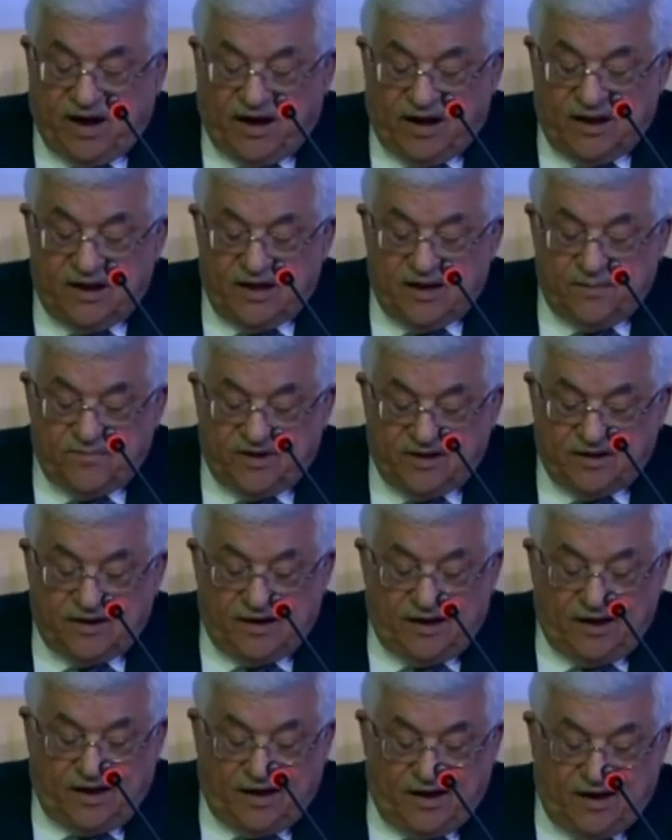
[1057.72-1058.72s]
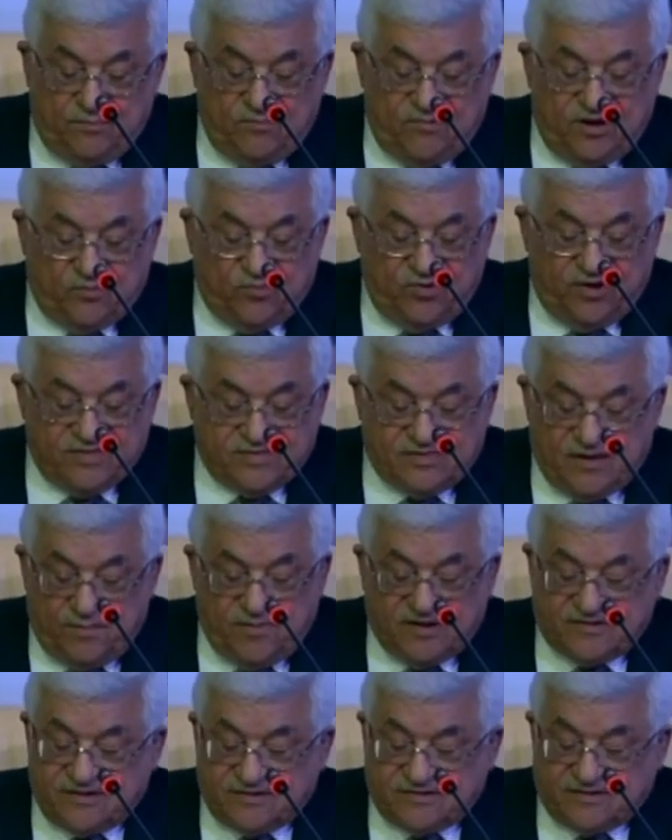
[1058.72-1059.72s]
Yesterday, during my
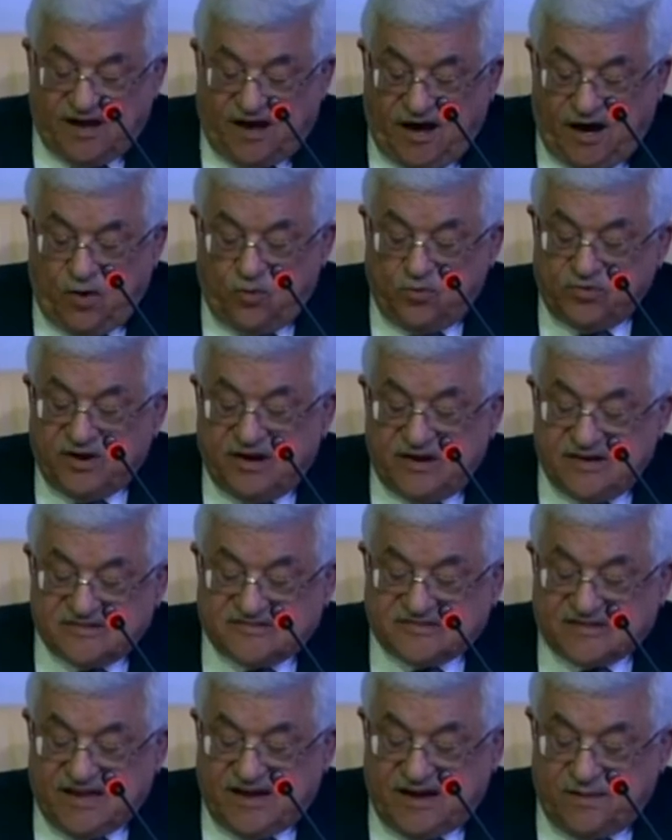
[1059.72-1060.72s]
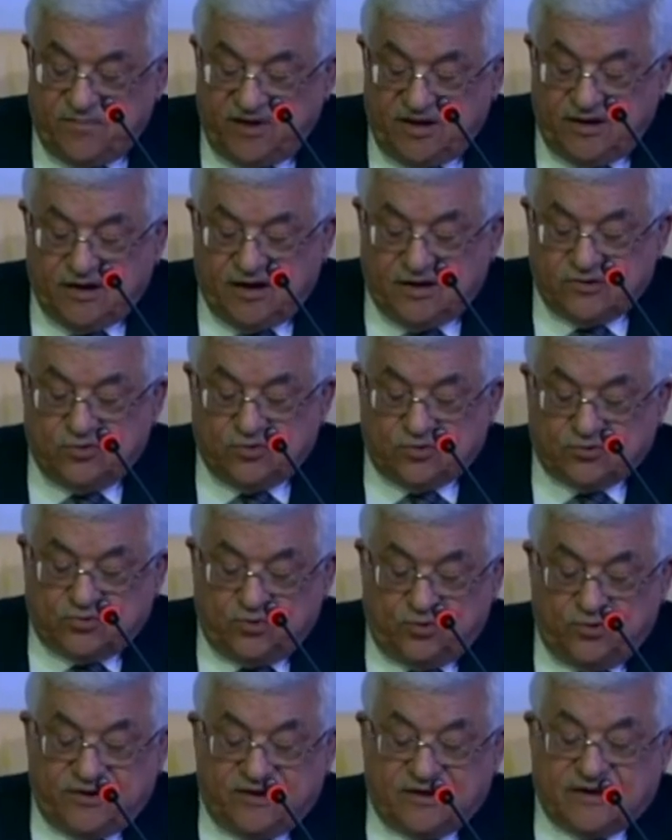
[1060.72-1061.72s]
meeting with the Secretary General
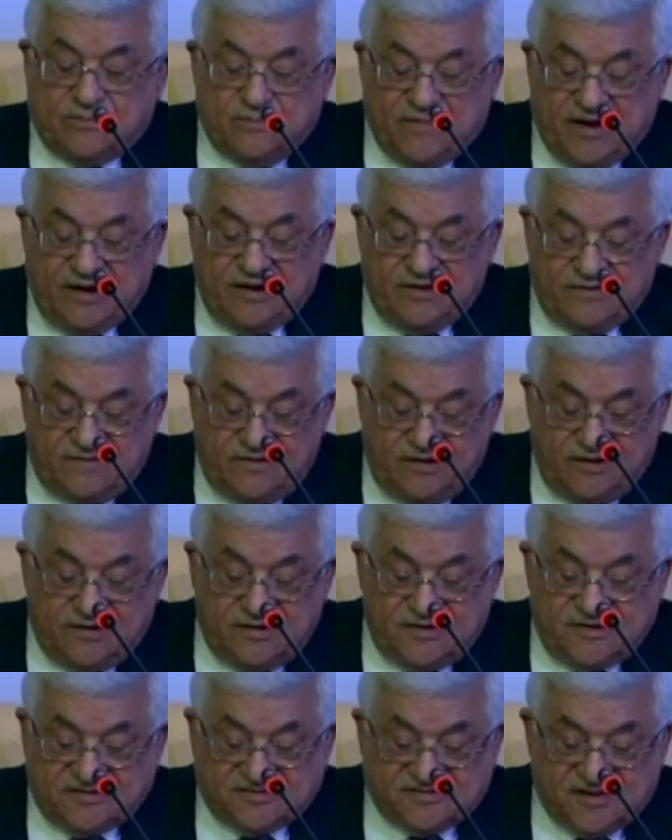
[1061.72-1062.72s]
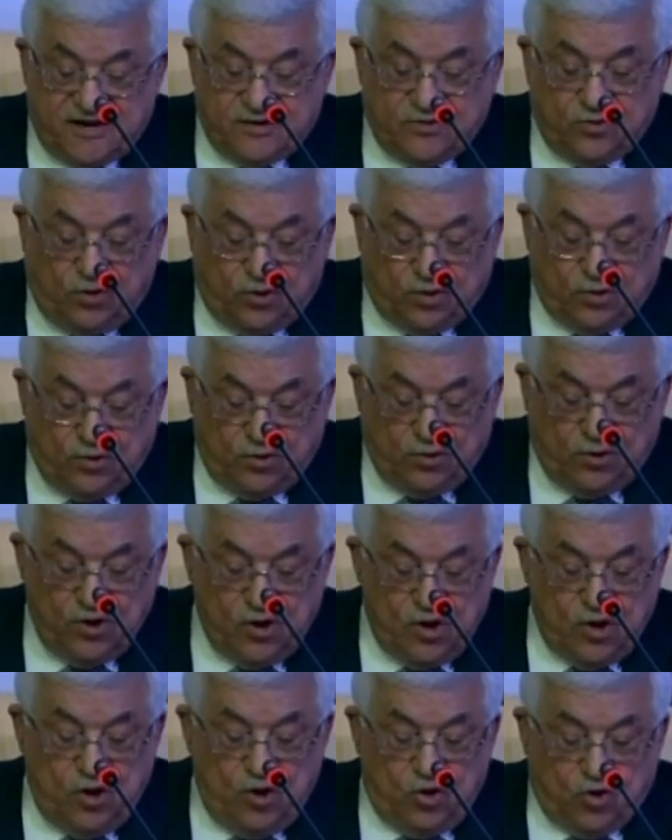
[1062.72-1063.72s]
of the Organization of Islamic
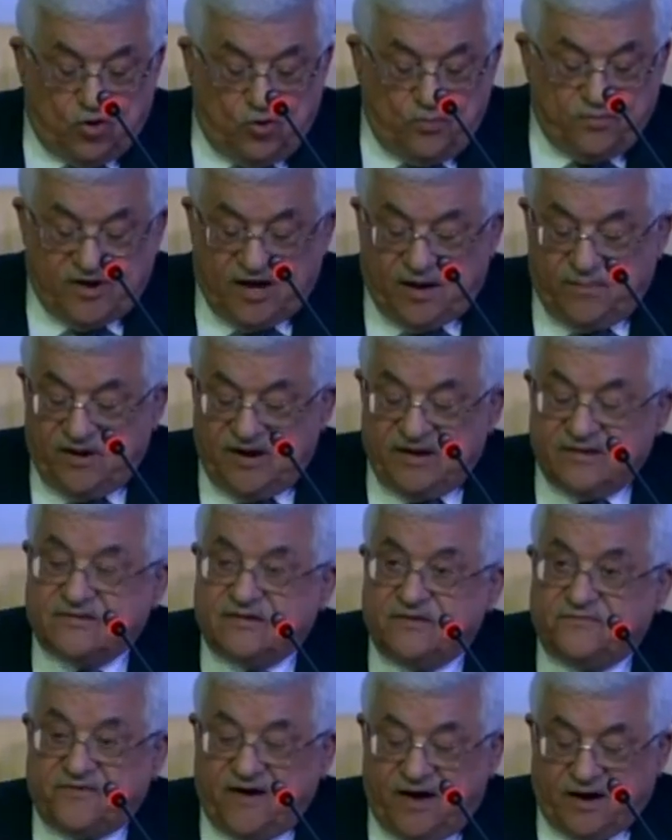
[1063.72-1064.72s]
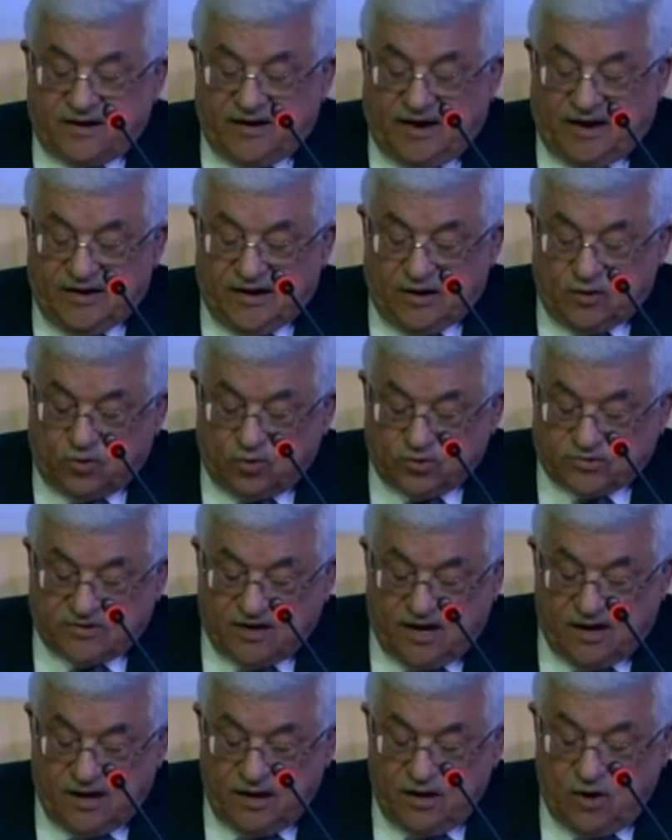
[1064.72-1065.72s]
Cooperation, Dr. Ikmal
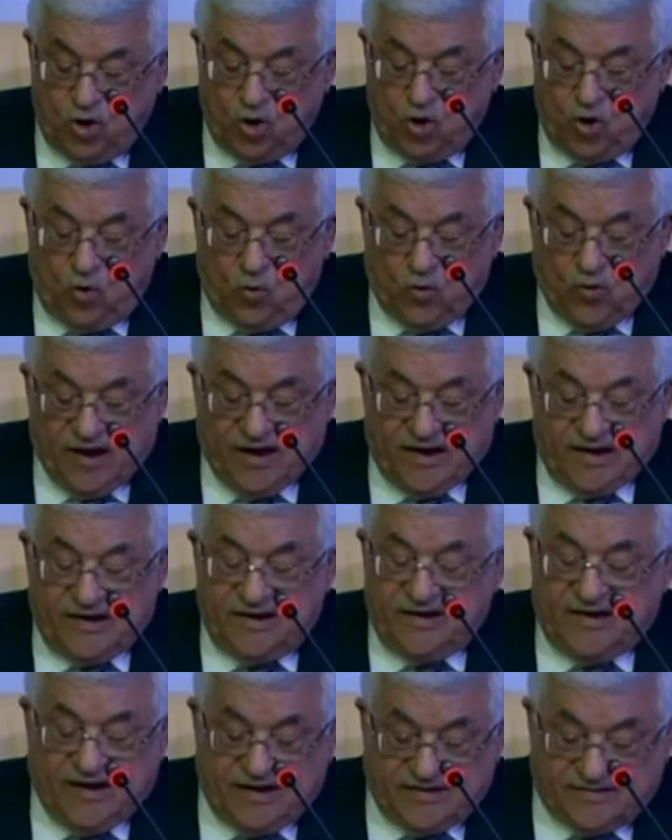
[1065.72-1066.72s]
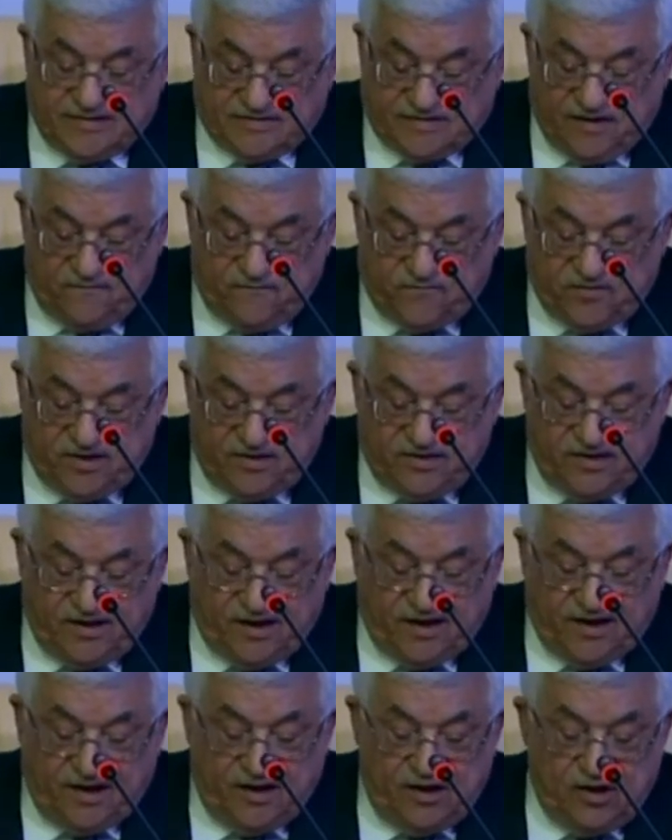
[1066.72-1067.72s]
Ihsanoglu, we
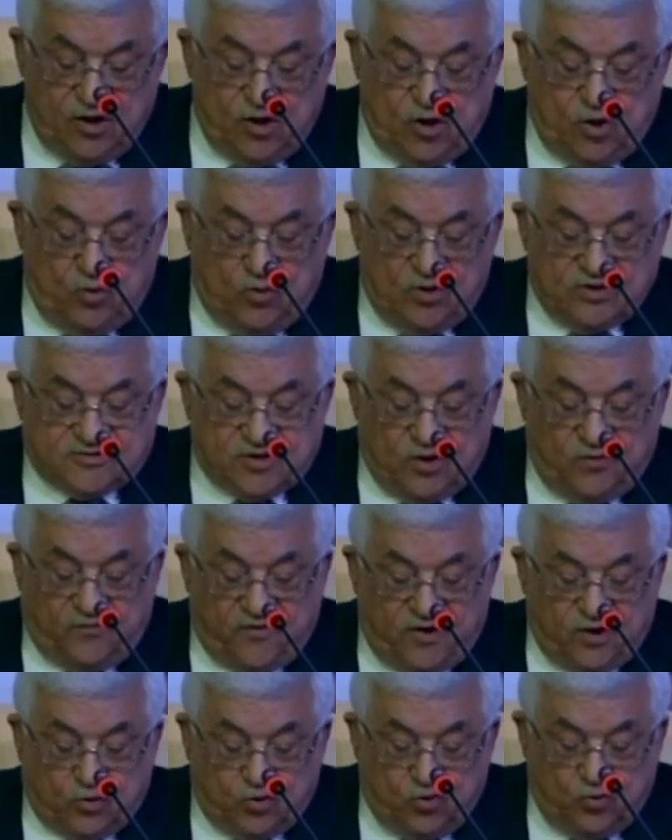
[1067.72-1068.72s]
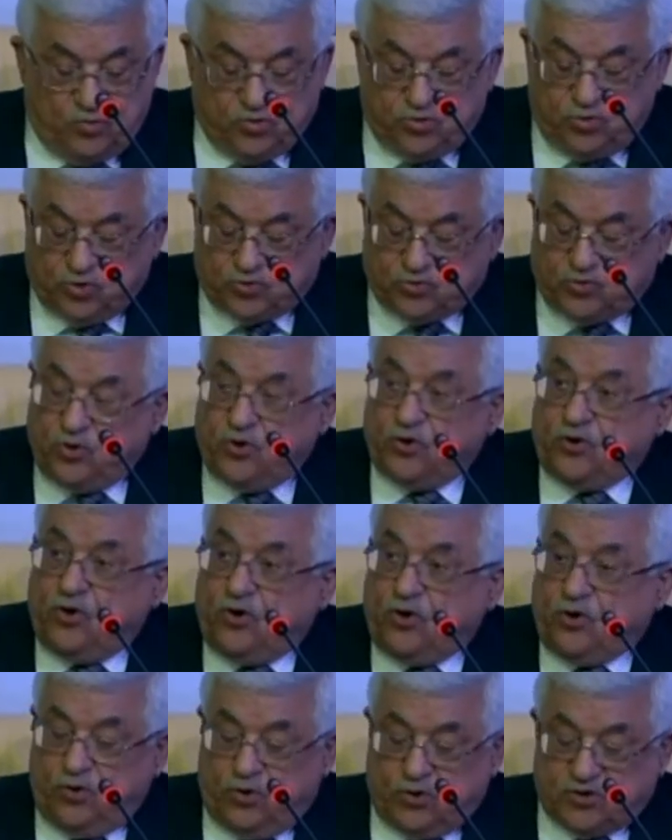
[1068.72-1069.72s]
agreed on the plan and its
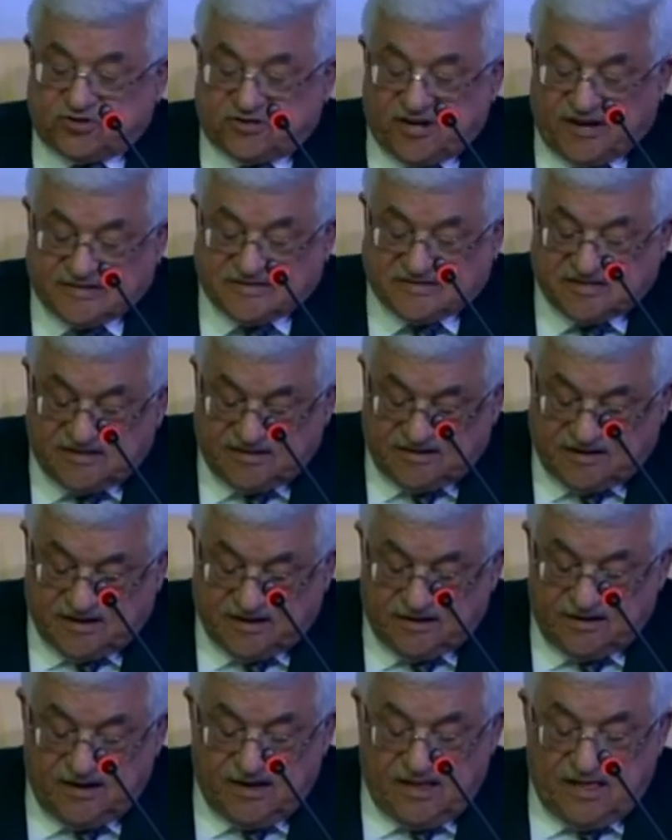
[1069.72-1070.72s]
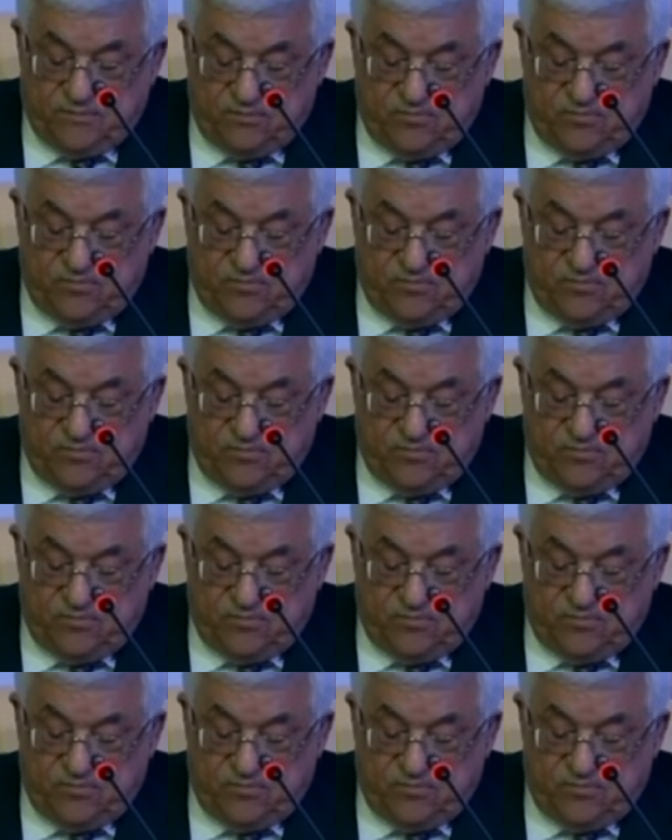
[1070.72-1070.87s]
implementation mechanisms.